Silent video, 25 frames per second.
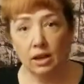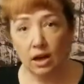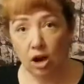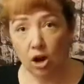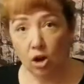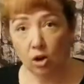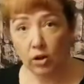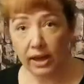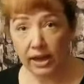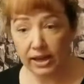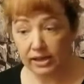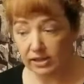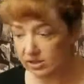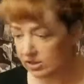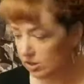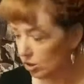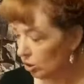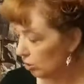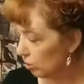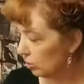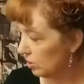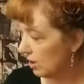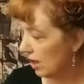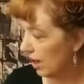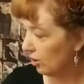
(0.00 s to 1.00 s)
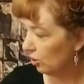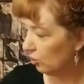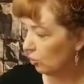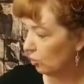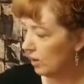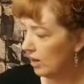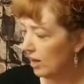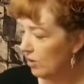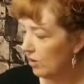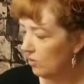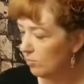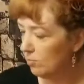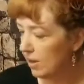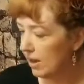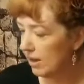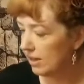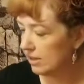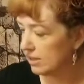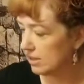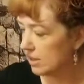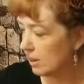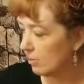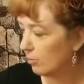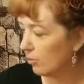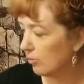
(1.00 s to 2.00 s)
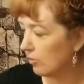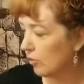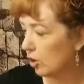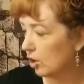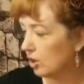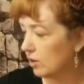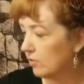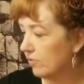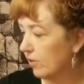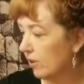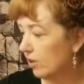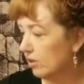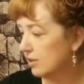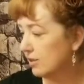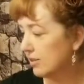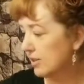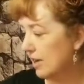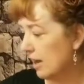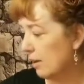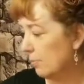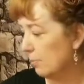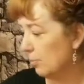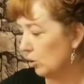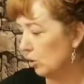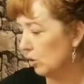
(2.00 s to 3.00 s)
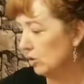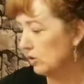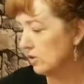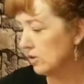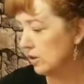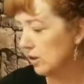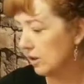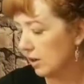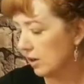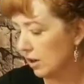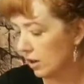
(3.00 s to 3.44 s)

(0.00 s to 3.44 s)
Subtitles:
Okay, so now that we have made some of our felt samples,